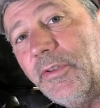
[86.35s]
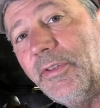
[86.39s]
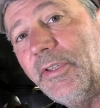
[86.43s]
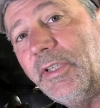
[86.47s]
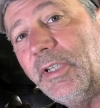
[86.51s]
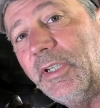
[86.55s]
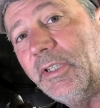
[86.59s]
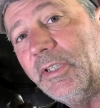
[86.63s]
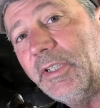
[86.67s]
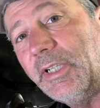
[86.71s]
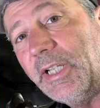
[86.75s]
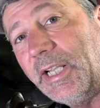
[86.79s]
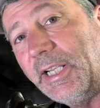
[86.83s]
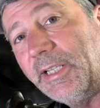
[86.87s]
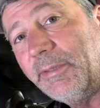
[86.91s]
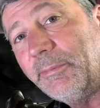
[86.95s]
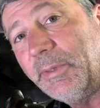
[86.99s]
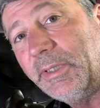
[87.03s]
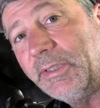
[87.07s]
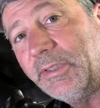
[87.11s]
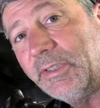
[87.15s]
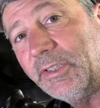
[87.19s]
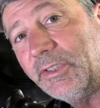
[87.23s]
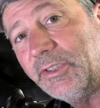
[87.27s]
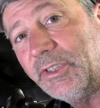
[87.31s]
The
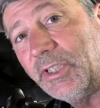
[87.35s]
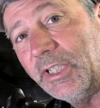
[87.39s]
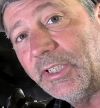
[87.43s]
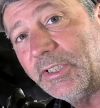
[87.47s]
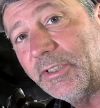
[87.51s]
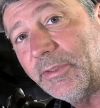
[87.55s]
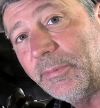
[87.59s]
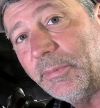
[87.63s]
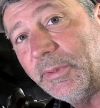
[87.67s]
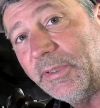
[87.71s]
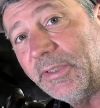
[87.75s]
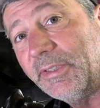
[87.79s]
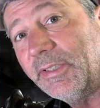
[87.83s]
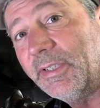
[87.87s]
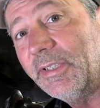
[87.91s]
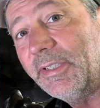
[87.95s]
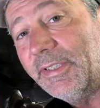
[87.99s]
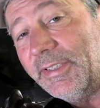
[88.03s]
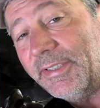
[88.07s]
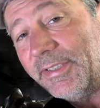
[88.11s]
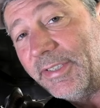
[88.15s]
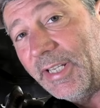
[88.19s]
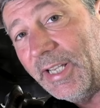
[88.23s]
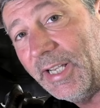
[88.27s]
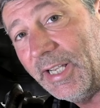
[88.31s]
alignment adjustment
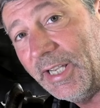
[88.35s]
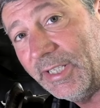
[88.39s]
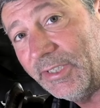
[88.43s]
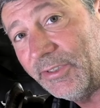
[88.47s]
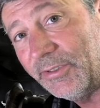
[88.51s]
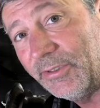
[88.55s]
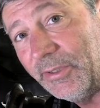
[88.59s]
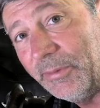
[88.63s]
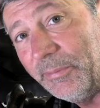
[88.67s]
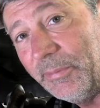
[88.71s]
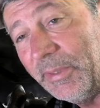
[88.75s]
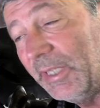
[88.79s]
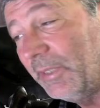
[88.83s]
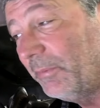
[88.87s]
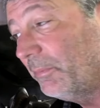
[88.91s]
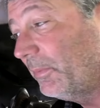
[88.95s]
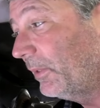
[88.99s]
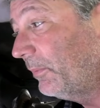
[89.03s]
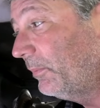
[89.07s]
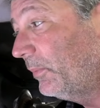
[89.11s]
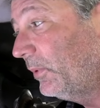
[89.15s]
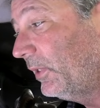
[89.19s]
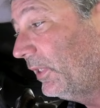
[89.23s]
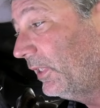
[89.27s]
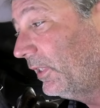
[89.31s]
is actually made
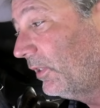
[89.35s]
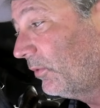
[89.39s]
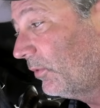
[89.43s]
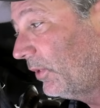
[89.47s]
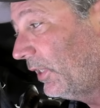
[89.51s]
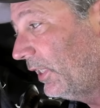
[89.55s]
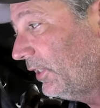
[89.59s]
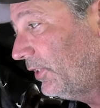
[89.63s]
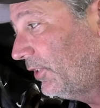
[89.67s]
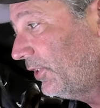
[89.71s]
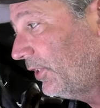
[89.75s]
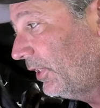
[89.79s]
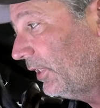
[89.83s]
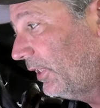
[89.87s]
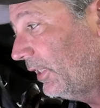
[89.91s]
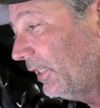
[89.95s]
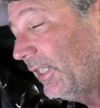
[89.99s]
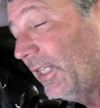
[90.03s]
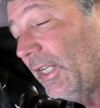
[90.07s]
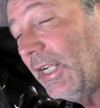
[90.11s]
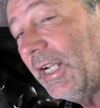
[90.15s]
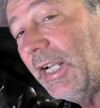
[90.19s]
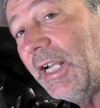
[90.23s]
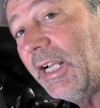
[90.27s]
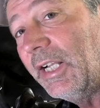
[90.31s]
by putting a wrench
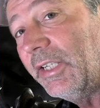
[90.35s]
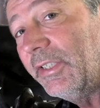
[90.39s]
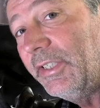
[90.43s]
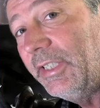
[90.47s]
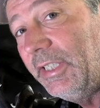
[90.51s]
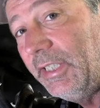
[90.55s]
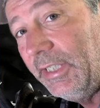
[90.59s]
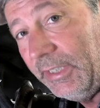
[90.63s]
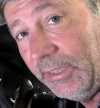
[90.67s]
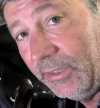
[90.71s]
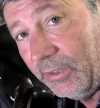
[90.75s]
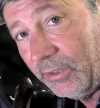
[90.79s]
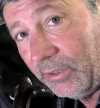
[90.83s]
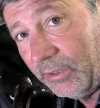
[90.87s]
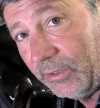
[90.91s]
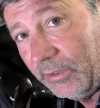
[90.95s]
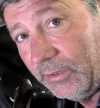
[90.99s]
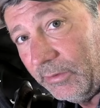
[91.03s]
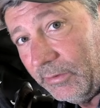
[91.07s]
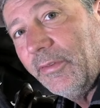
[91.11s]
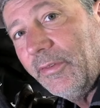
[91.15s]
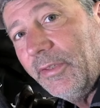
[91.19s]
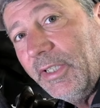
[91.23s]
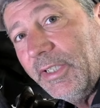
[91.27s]
on here.